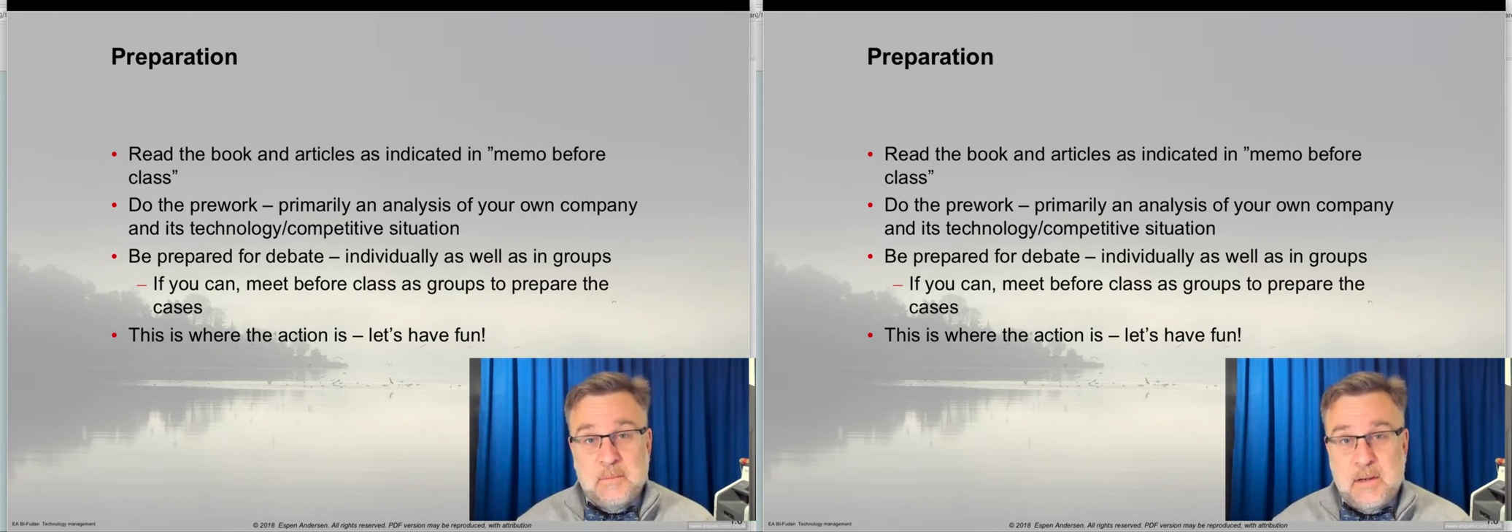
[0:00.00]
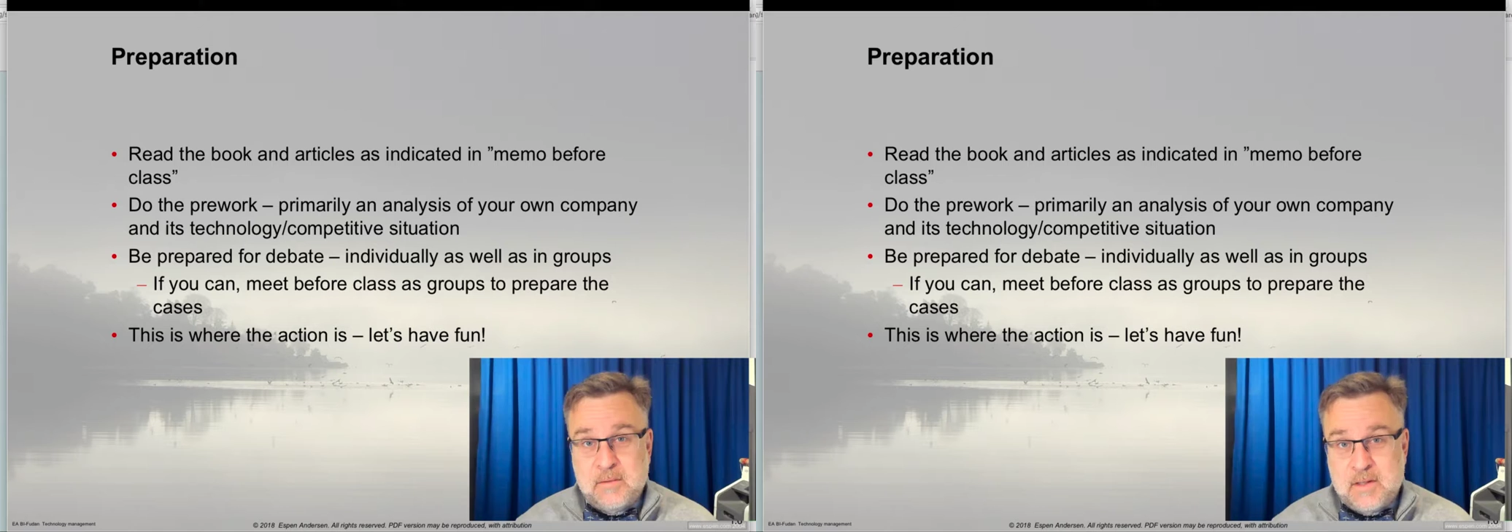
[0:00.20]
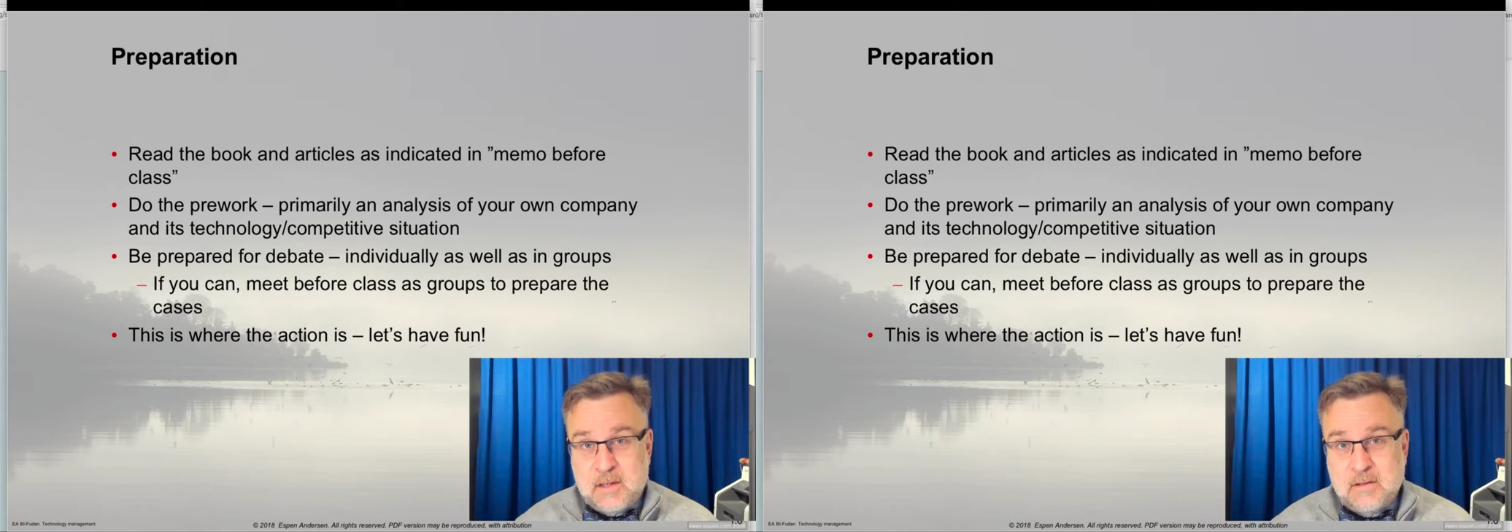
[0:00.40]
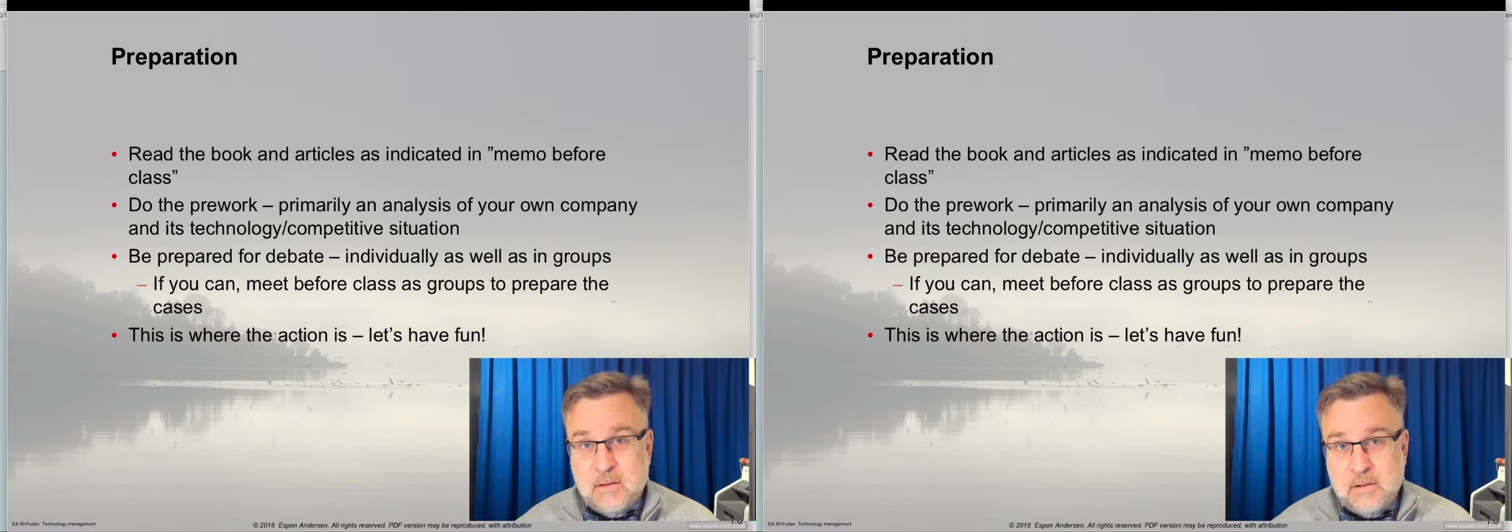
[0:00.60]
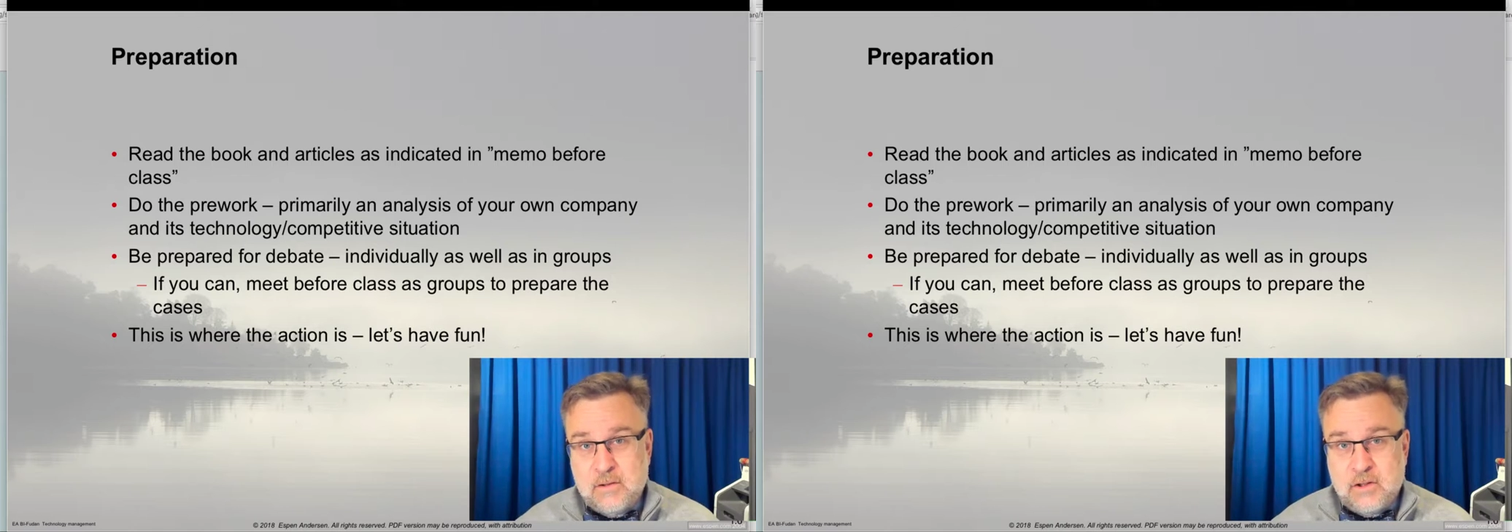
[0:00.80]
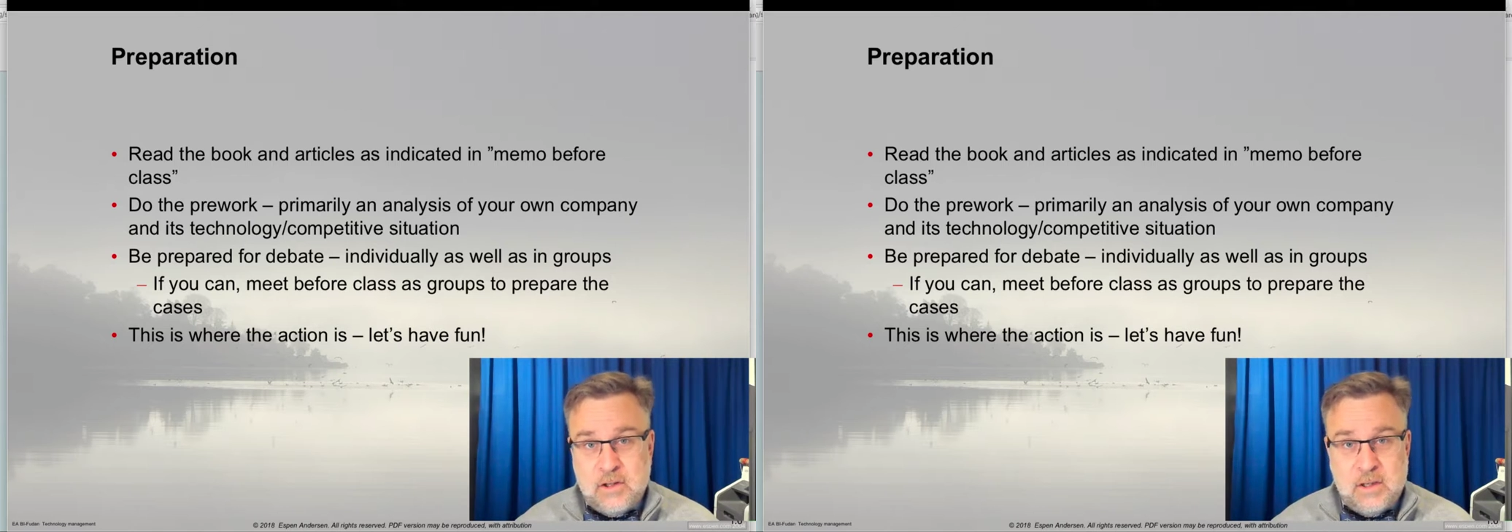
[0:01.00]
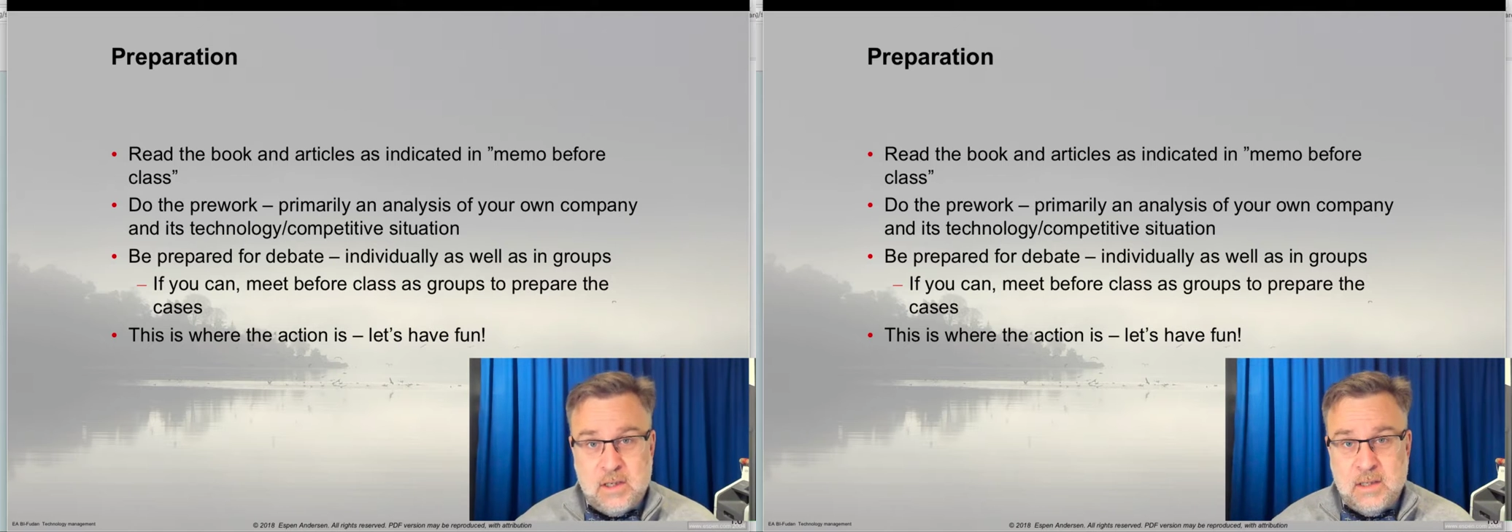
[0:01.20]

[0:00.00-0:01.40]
about technology